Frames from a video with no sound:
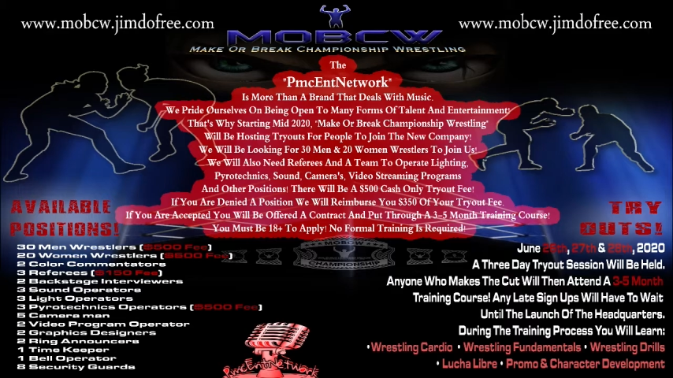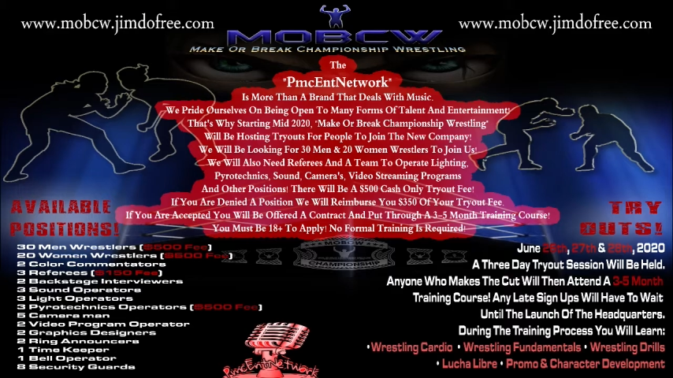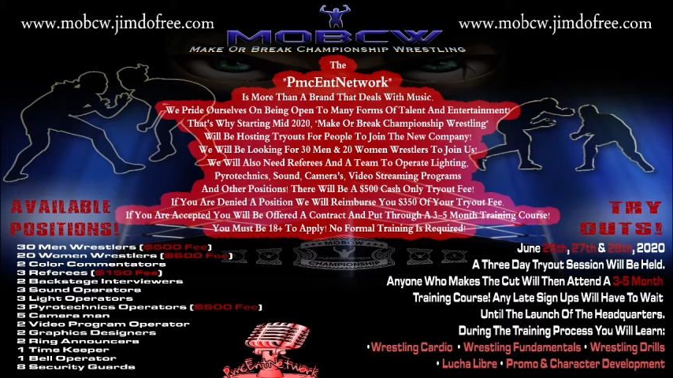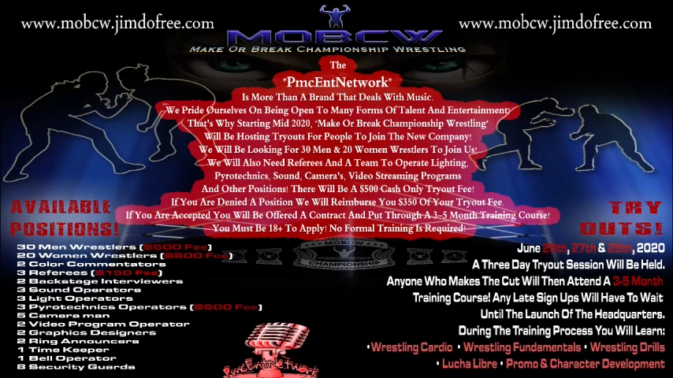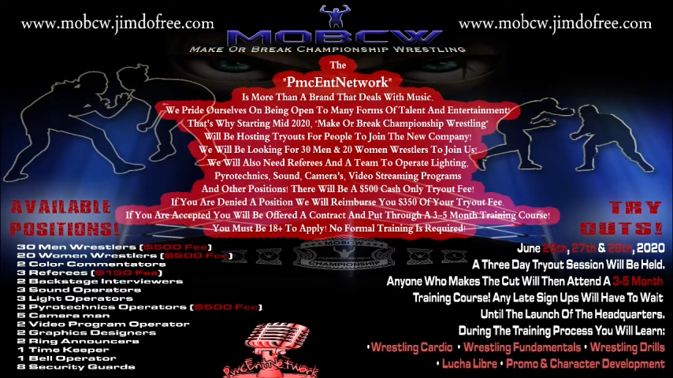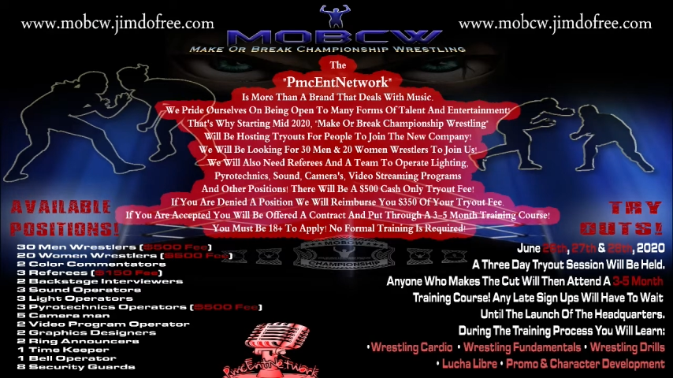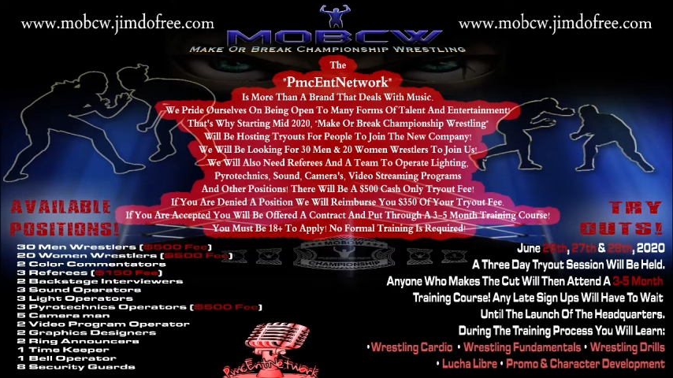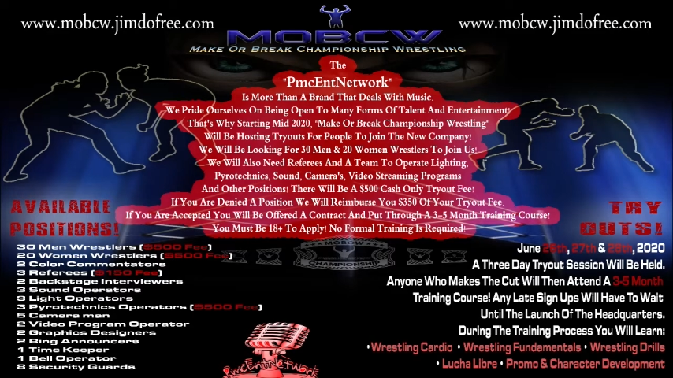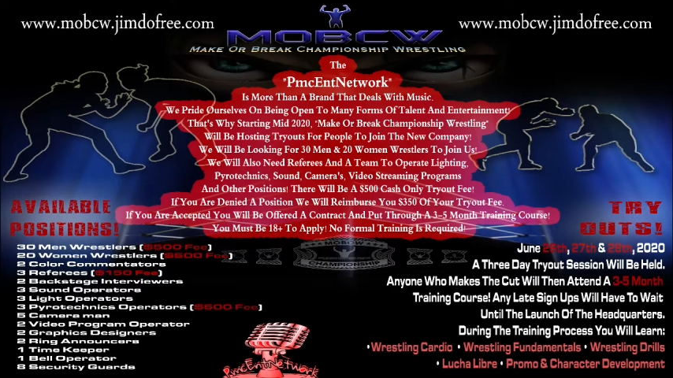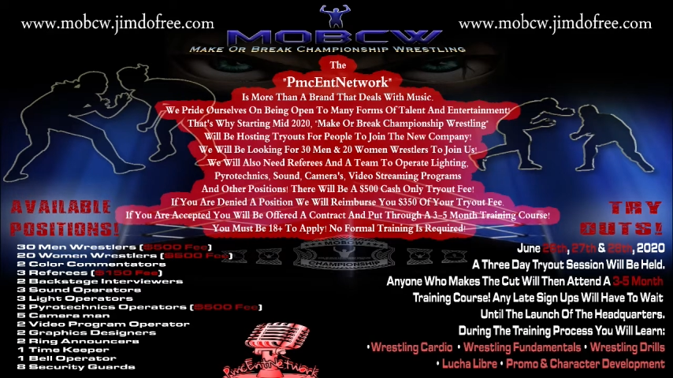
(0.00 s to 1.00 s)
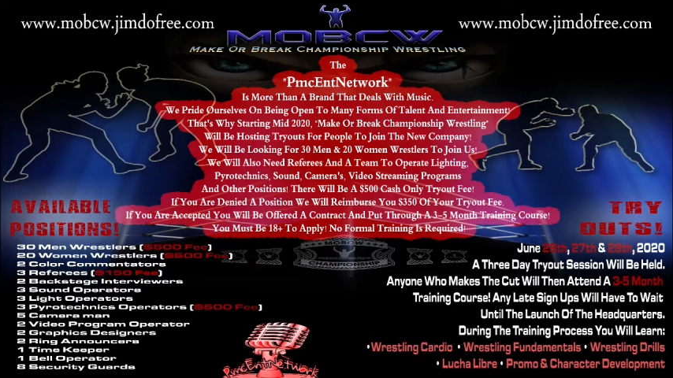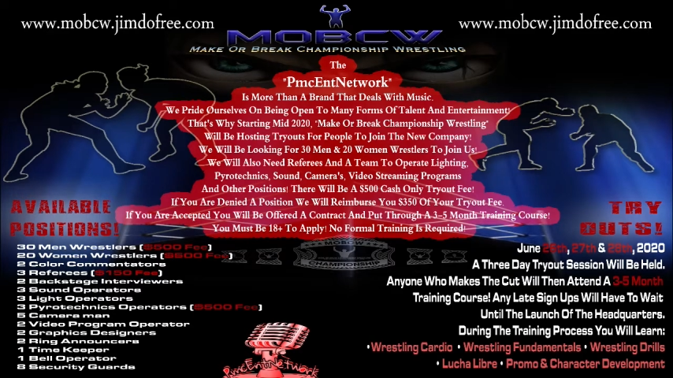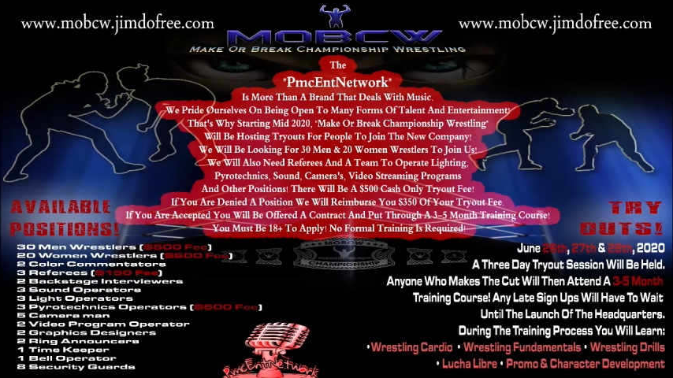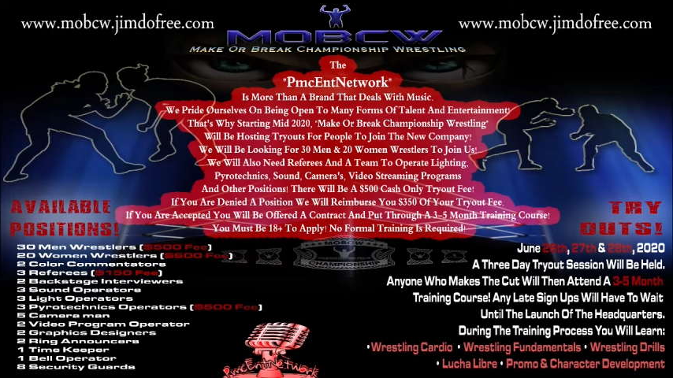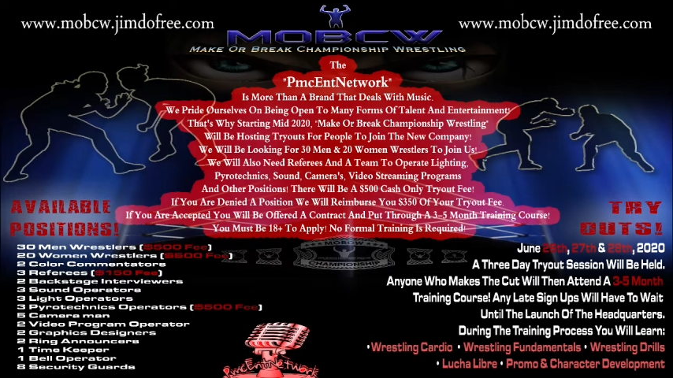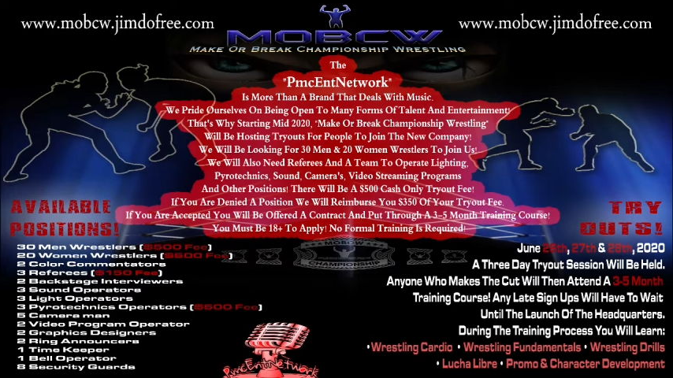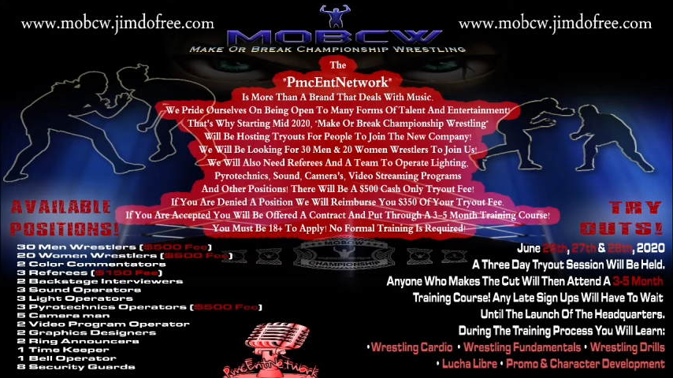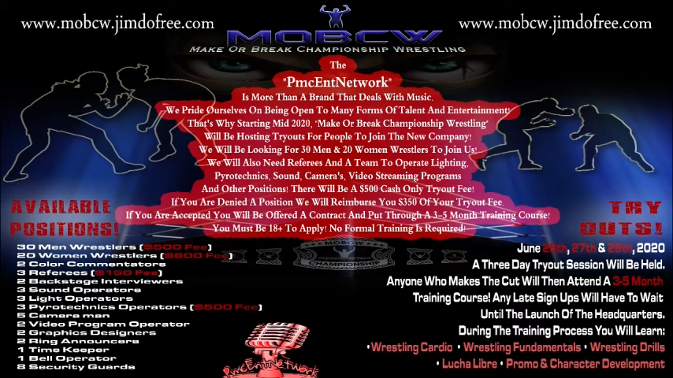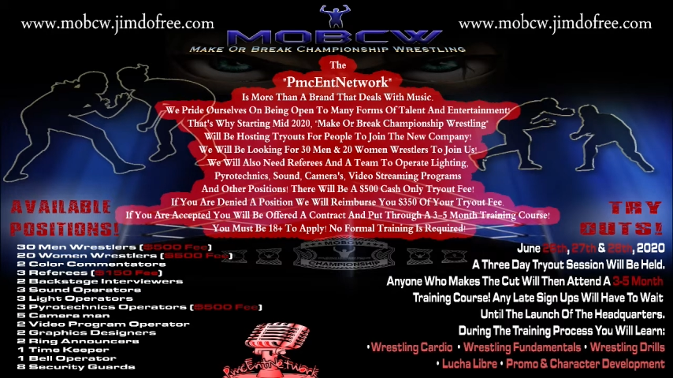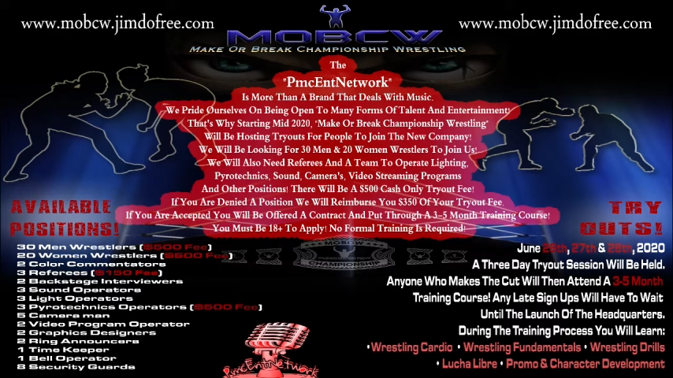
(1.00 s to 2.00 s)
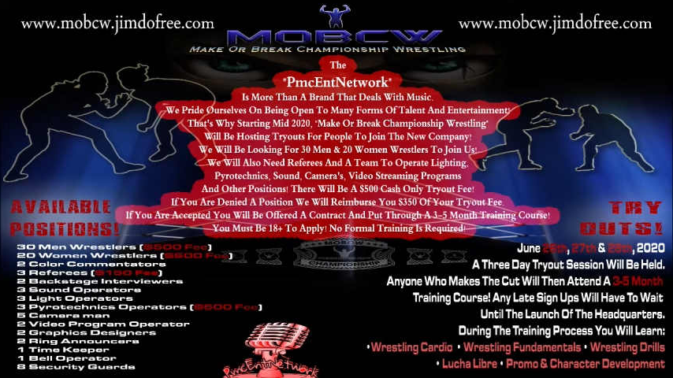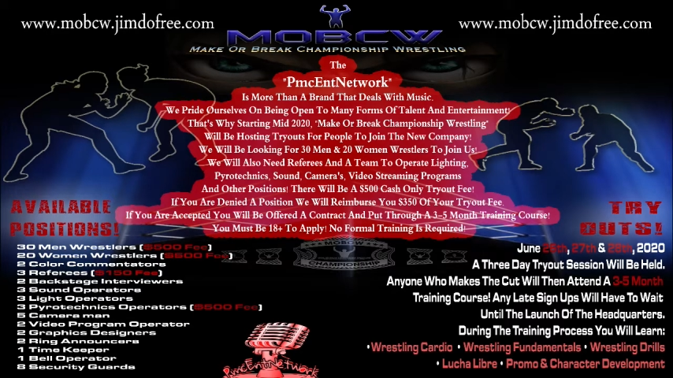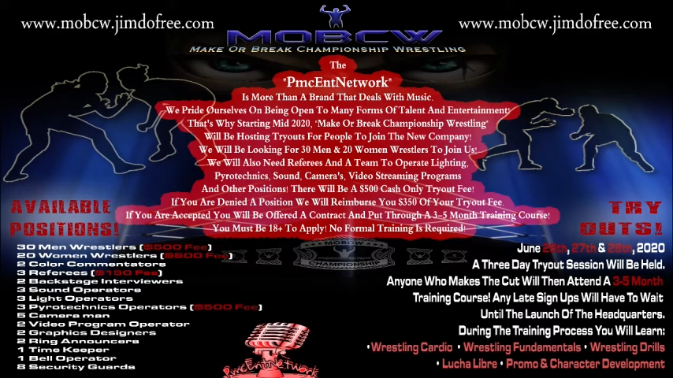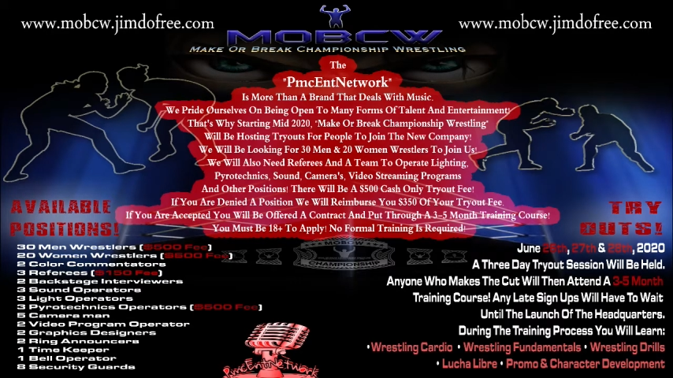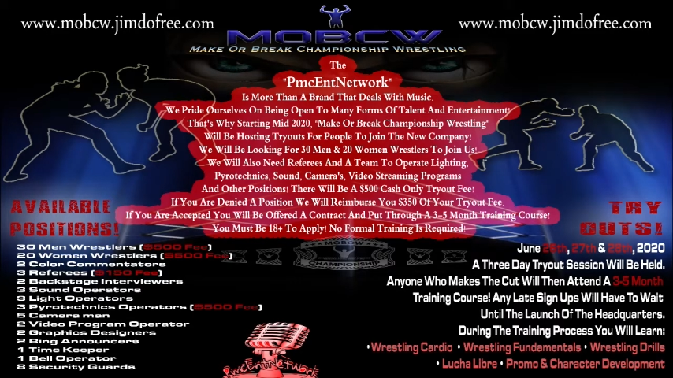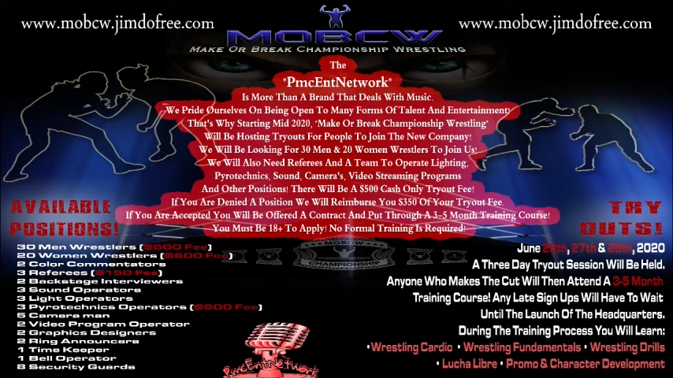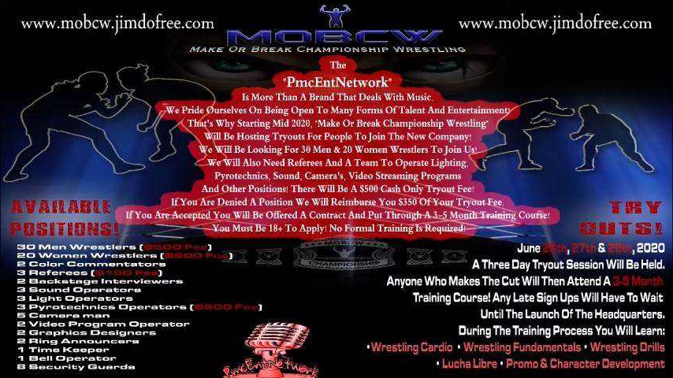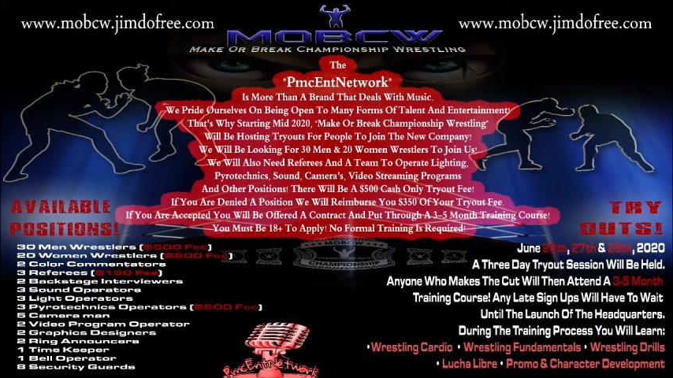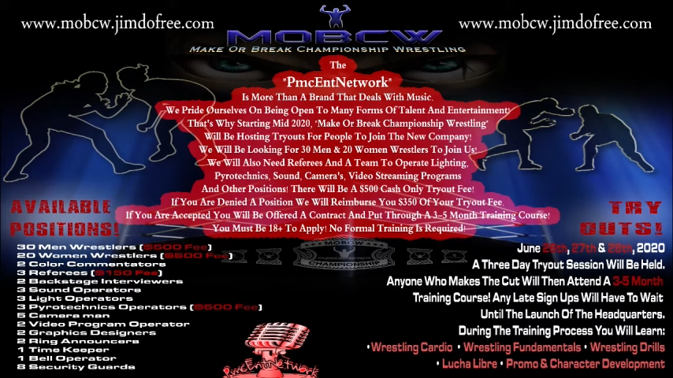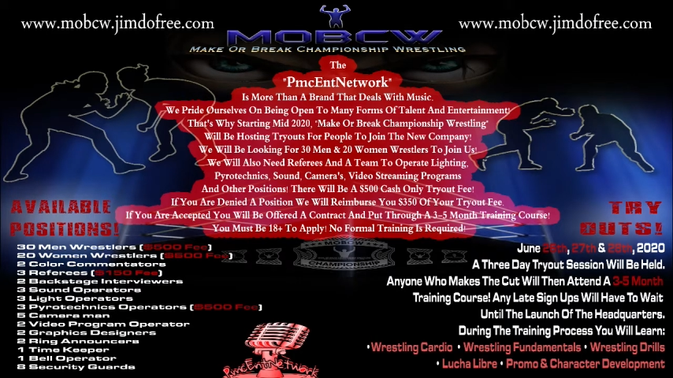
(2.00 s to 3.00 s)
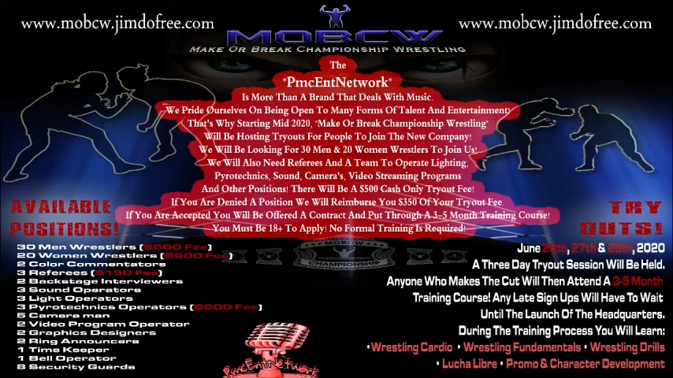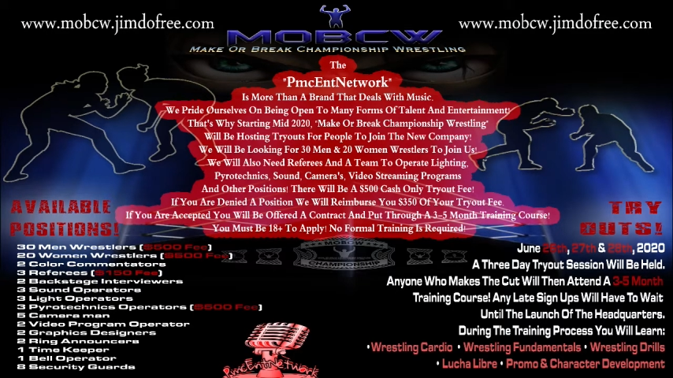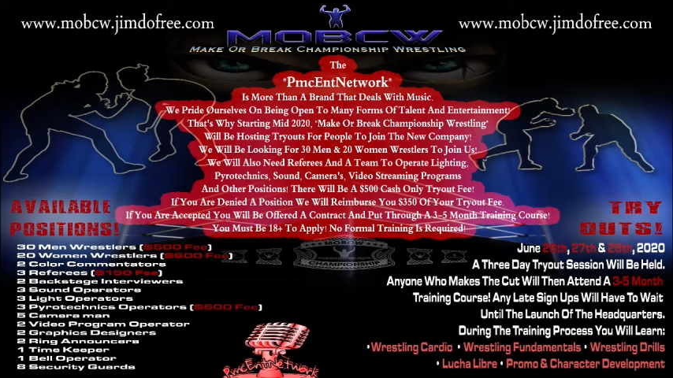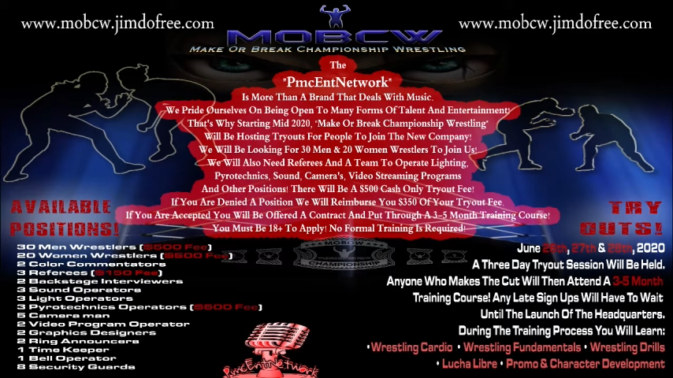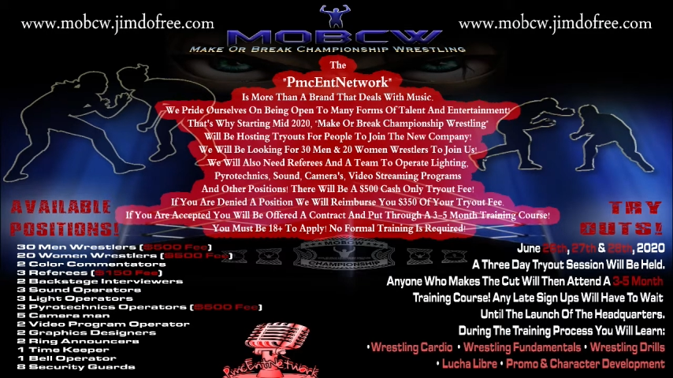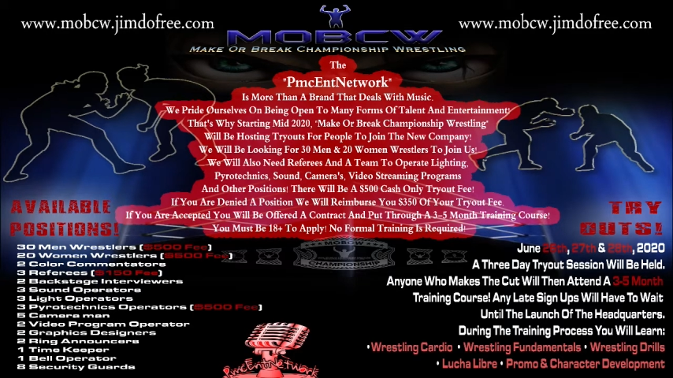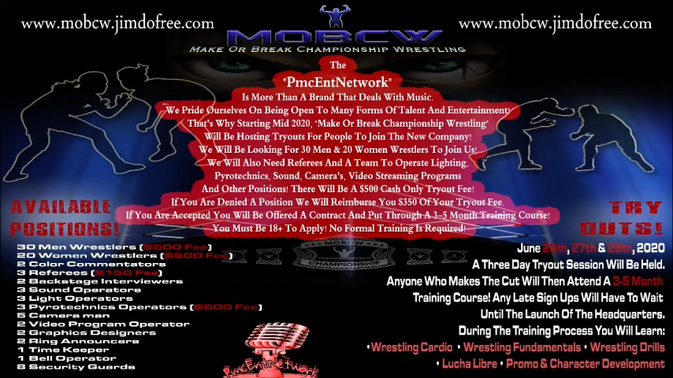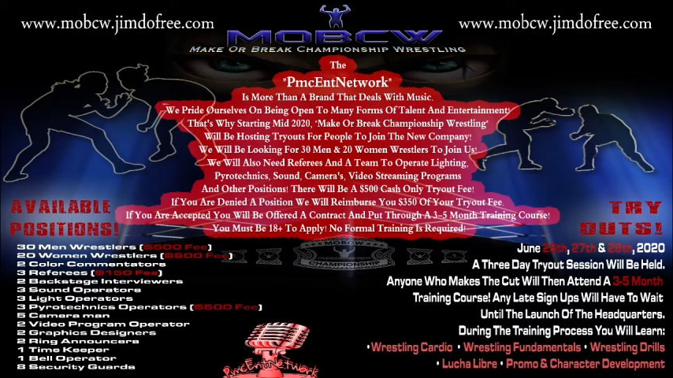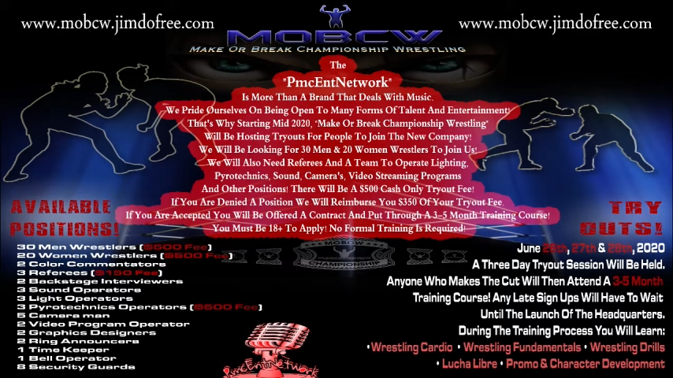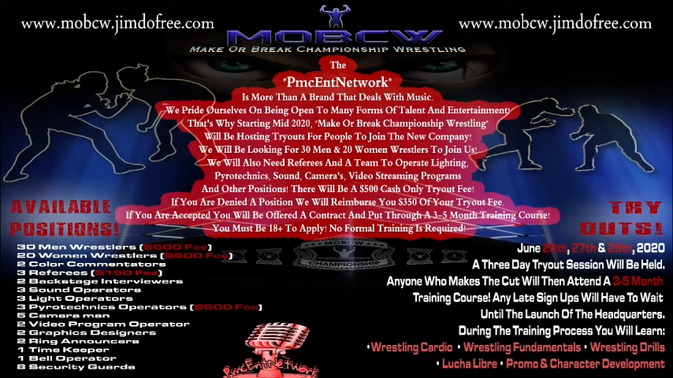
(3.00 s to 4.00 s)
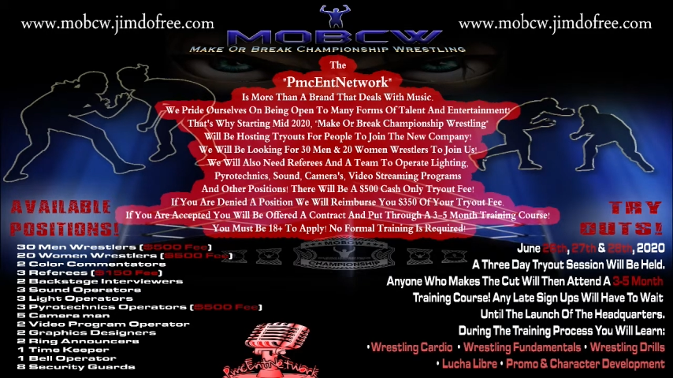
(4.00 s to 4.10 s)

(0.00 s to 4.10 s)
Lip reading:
No face is visible, so there are no lips to read.